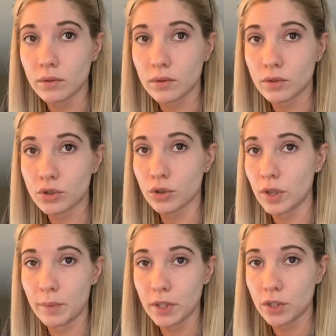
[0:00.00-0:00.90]

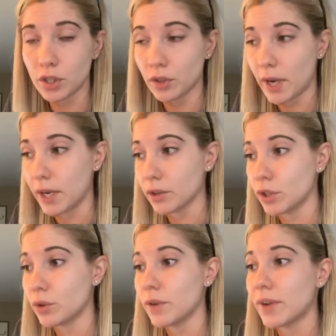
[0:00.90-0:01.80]
treatment to your hair.
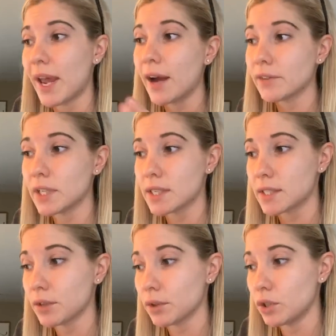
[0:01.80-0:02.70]
You don't even have to
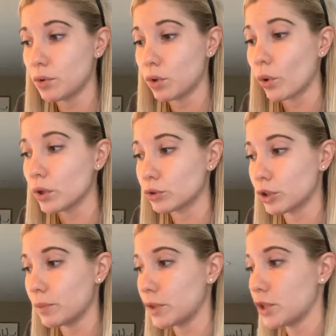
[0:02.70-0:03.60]
necessarily do an oil
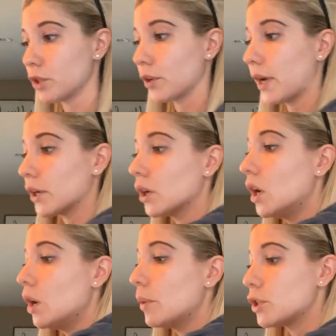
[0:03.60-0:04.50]
treatment to your hair,
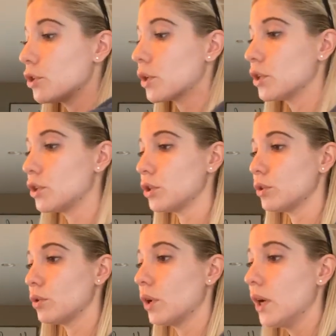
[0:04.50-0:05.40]
but you can
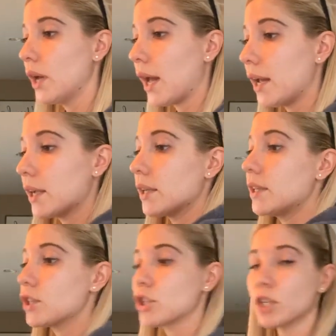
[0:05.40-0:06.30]
do a
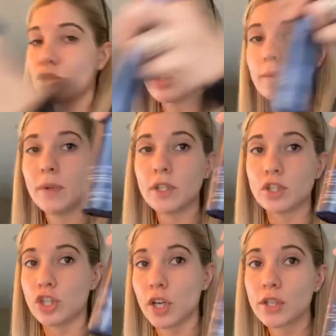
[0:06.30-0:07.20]
conditioning treatment
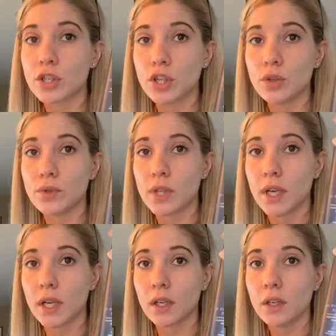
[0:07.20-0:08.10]
just
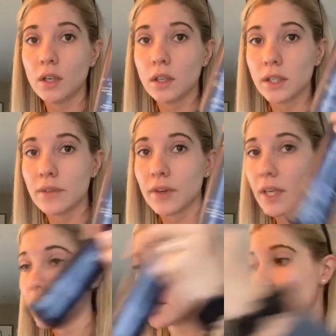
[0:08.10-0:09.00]
using leave-in
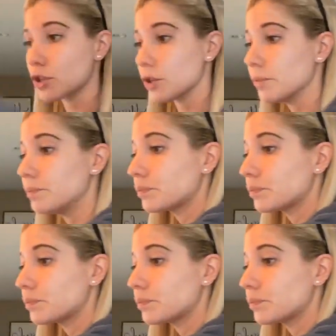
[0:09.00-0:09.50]
conditioner.